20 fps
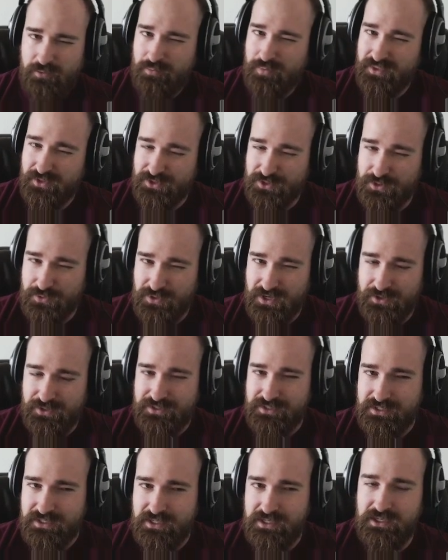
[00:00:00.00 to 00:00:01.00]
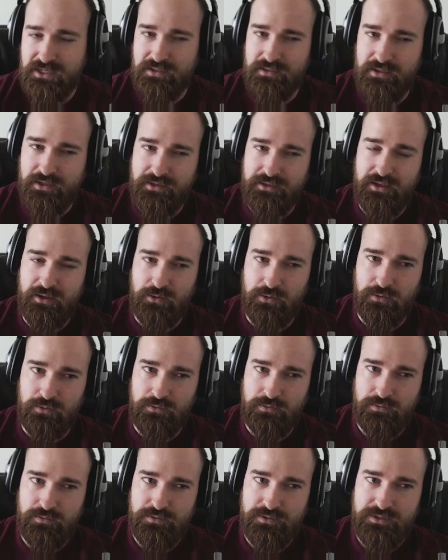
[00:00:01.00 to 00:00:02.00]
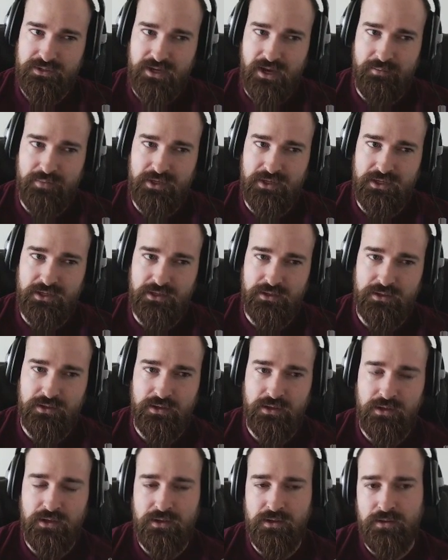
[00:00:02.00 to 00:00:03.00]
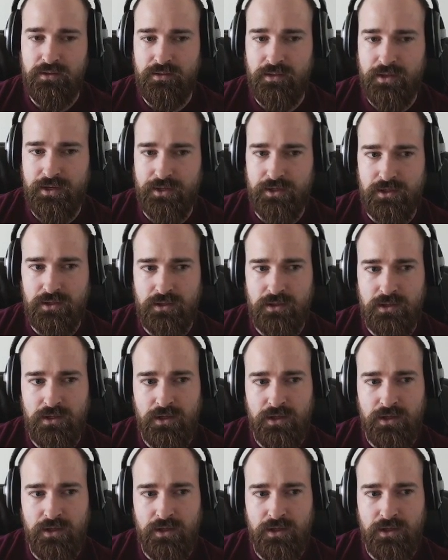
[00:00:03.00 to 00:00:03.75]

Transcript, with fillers: but there's no guarantee that they'll stop being there.